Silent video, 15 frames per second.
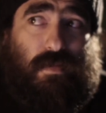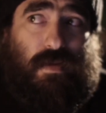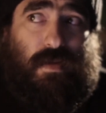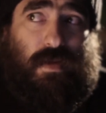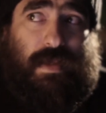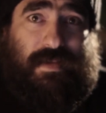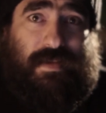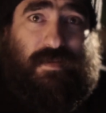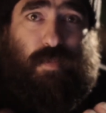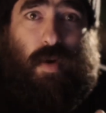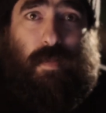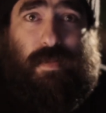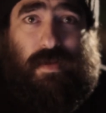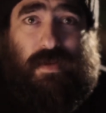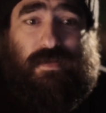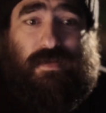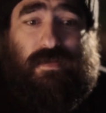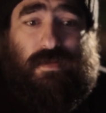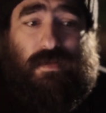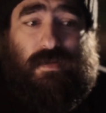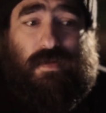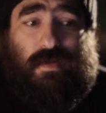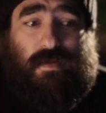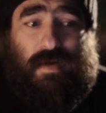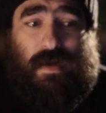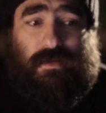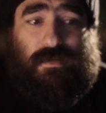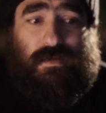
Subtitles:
is popular to a crowd.